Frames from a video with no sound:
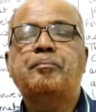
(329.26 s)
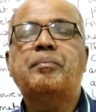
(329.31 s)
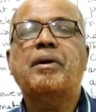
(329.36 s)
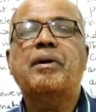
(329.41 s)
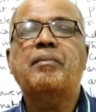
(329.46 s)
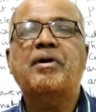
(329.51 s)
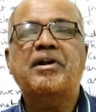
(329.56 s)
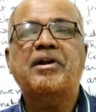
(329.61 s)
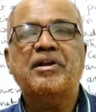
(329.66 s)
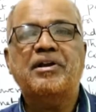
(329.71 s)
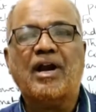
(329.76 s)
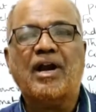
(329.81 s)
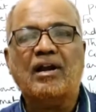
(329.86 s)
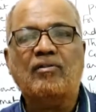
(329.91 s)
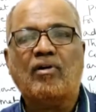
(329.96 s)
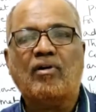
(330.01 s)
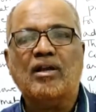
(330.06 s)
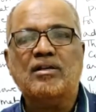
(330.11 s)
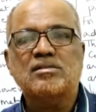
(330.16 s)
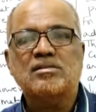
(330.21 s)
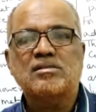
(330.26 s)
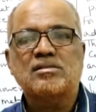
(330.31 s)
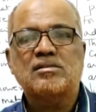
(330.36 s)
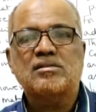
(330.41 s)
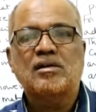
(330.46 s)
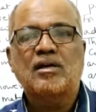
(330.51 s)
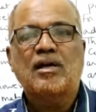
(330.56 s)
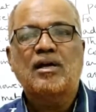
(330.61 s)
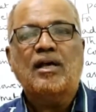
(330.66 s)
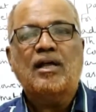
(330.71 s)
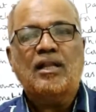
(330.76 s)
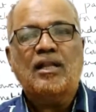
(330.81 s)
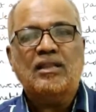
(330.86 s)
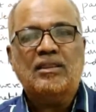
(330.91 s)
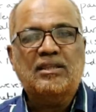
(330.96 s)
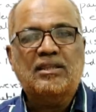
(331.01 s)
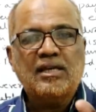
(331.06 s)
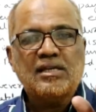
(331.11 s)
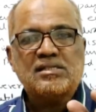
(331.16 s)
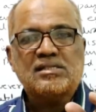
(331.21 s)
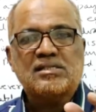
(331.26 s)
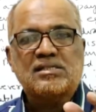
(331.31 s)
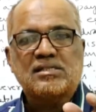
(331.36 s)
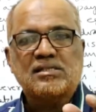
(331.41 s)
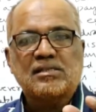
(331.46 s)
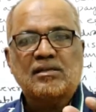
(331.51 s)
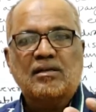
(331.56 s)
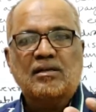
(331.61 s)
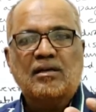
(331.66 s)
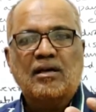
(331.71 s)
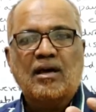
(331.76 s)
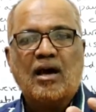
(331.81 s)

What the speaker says: payment in advance. These